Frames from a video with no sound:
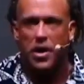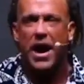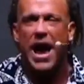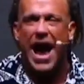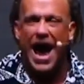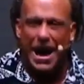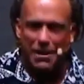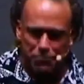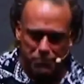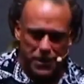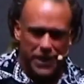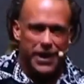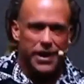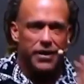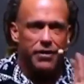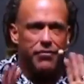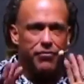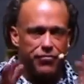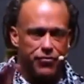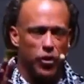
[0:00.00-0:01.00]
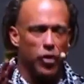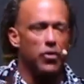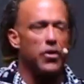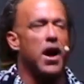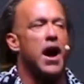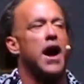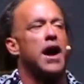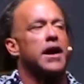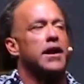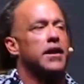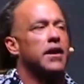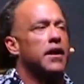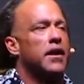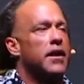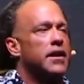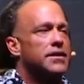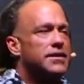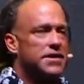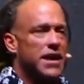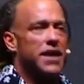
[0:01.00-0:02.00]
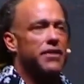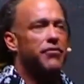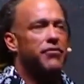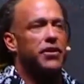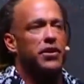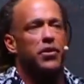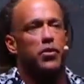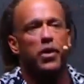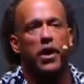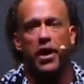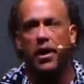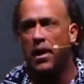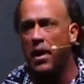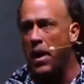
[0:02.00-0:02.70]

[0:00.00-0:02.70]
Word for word: at me, full nine, 10 feet away.